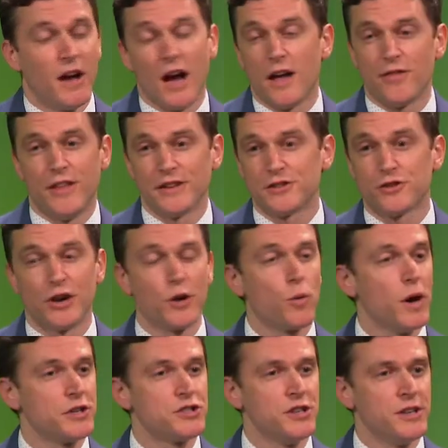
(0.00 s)
Uh, that's a great
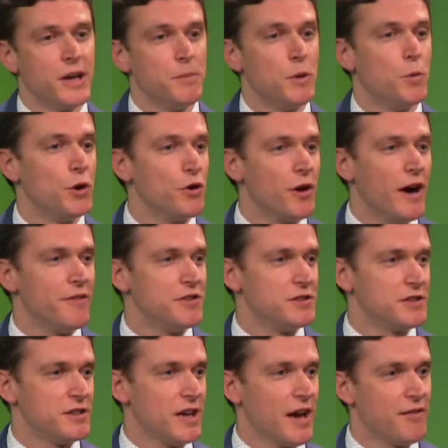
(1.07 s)
question. I mean, we don't
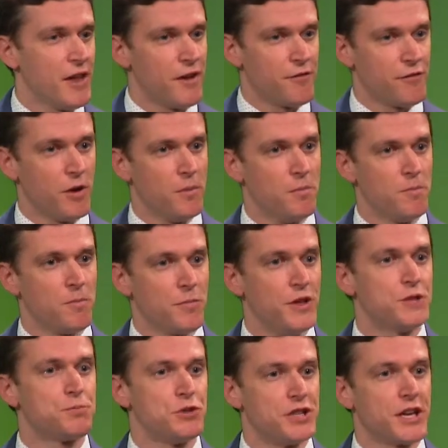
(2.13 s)
obviously have that from
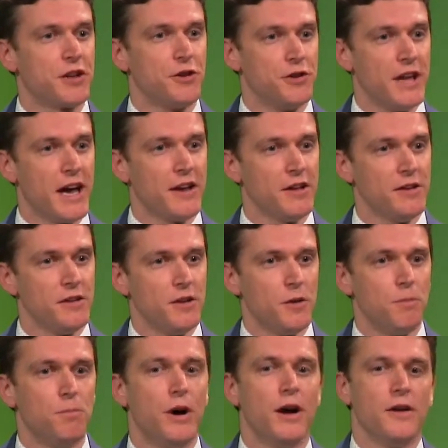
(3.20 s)
this particular data,
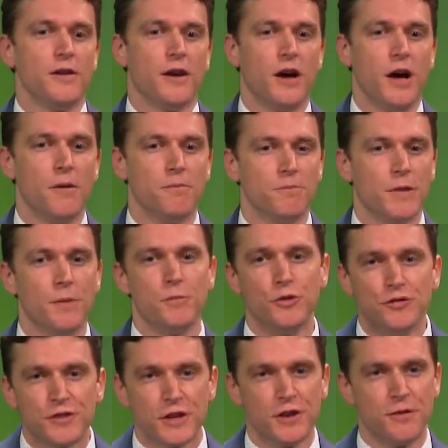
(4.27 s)
but um, and
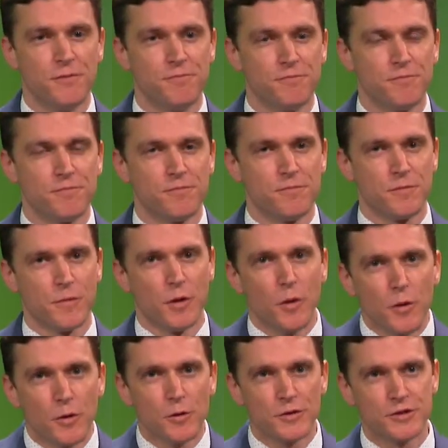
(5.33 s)
you've seen in
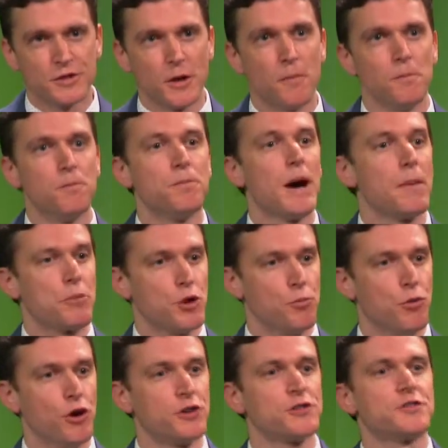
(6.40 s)
some popular
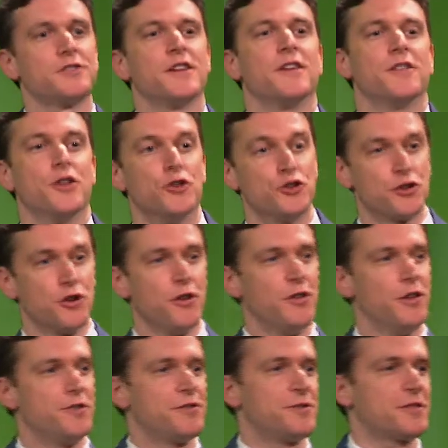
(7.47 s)
books and literature
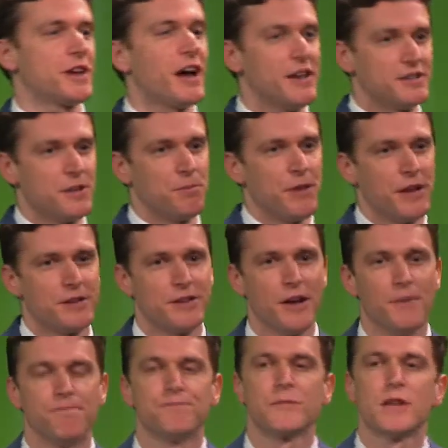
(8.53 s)
this concept that um,